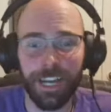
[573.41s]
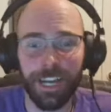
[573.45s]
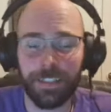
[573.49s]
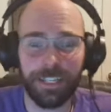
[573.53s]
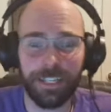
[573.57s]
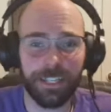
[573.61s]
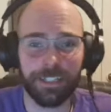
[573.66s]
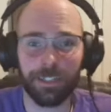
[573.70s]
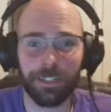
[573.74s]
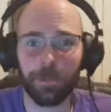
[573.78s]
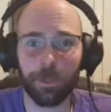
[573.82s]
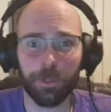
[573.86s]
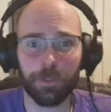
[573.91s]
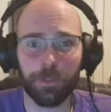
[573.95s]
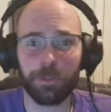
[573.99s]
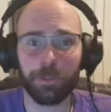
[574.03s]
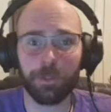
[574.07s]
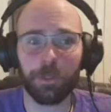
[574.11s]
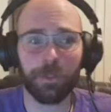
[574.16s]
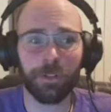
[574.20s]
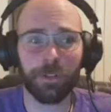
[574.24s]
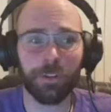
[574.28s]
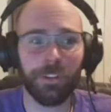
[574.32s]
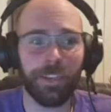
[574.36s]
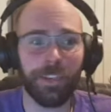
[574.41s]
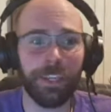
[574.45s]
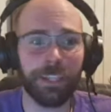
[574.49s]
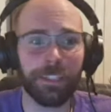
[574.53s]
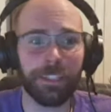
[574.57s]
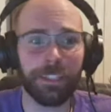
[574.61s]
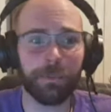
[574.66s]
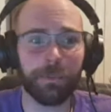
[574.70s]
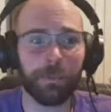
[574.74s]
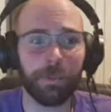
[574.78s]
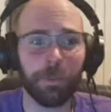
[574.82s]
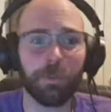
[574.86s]
And that's the most important thing.
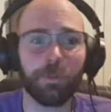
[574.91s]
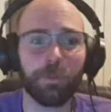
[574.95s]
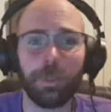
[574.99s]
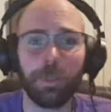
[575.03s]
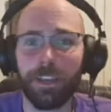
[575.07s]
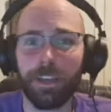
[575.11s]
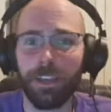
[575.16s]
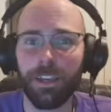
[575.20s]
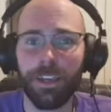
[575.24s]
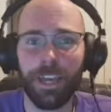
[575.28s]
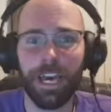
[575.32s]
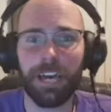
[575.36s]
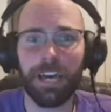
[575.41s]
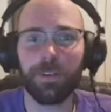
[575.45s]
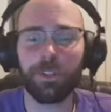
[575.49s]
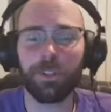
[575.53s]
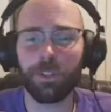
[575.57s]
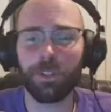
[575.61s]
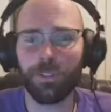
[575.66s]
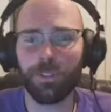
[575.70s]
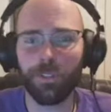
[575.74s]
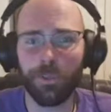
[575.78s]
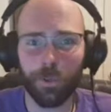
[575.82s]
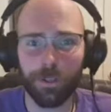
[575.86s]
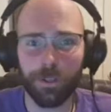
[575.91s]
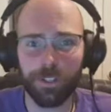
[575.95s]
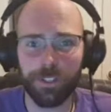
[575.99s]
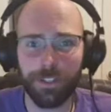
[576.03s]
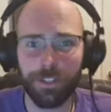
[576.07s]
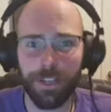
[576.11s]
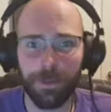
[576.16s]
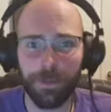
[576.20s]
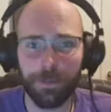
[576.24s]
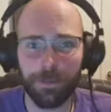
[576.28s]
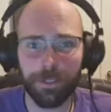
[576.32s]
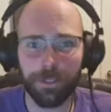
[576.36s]
And then boom, having the four
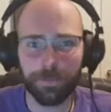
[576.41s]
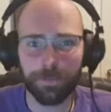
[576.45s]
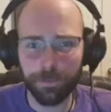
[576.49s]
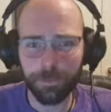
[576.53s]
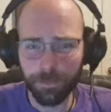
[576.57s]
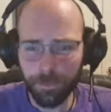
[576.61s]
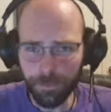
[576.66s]
steps,